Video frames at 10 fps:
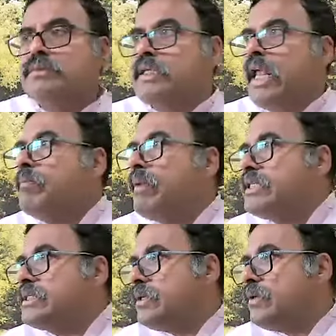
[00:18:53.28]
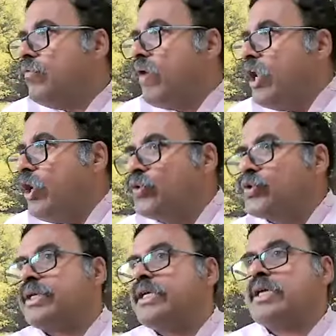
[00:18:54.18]
timeless
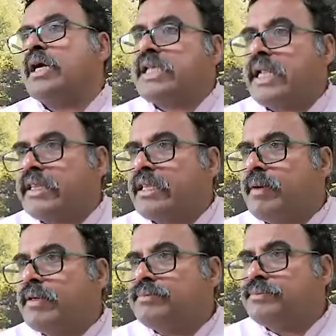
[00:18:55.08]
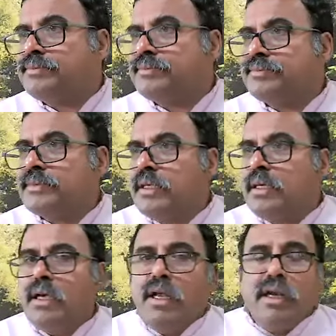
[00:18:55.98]
values. It's called Sanatana Dharma.
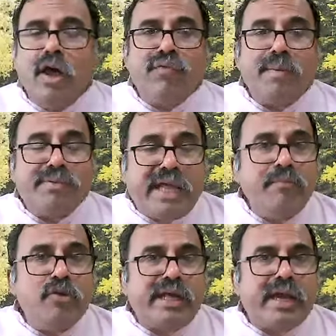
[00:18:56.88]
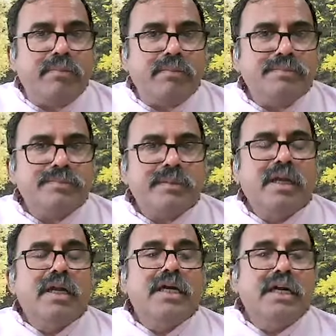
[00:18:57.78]
Now from time to time,
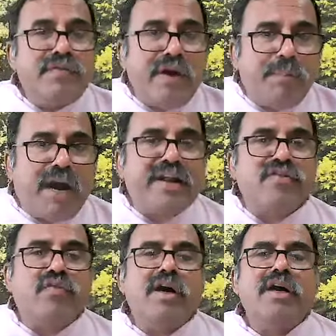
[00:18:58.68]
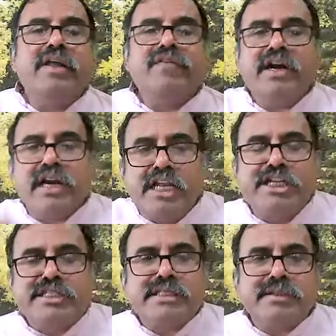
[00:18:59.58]
different part of the world, different
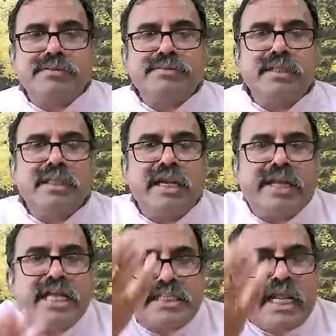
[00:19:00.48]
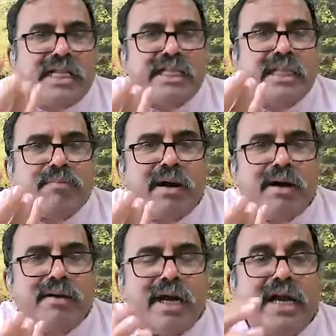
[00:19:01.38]
religions, they take Sanatana
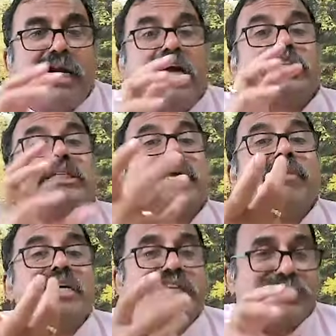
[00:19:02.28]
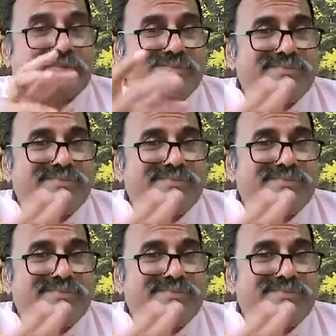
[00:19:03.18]
Dharma and customize it.